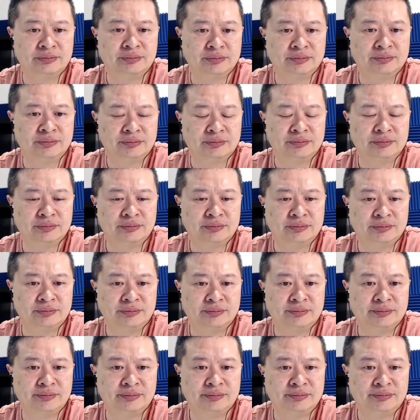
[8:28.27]

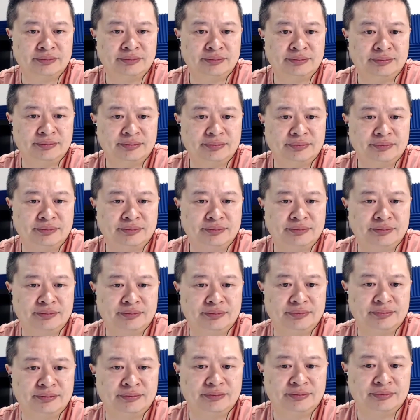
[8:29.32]

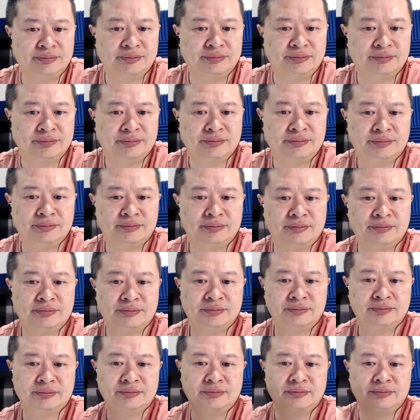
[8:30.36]

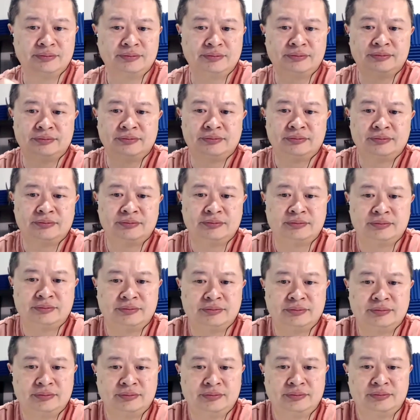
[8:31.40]

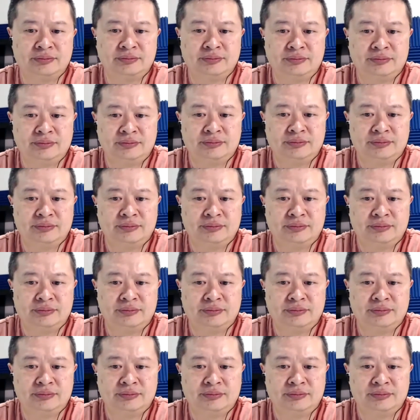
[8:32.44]
This person isn't speaking.